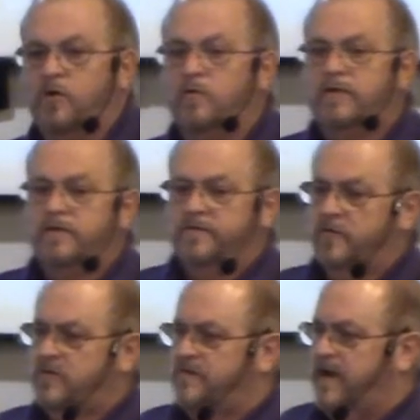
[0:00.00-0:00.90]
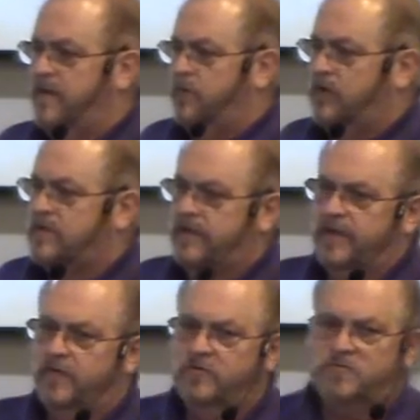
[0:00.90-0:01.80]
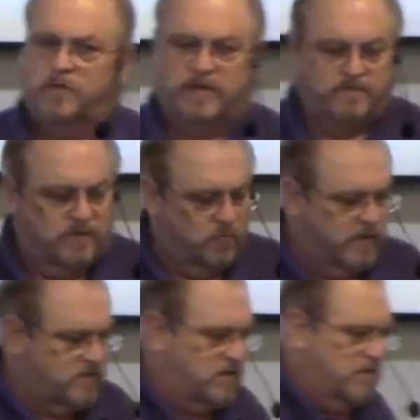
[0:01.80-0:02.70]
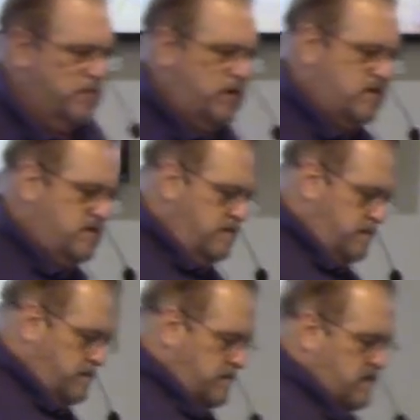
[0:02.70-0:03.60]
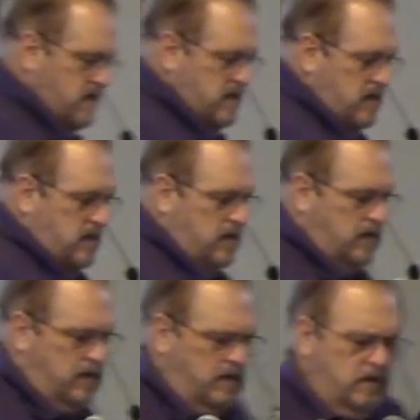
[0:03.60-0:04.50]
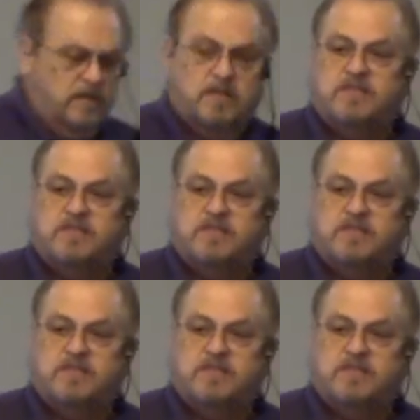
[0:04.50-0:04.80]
only in the first five books, and the others believed in the rest of the books. The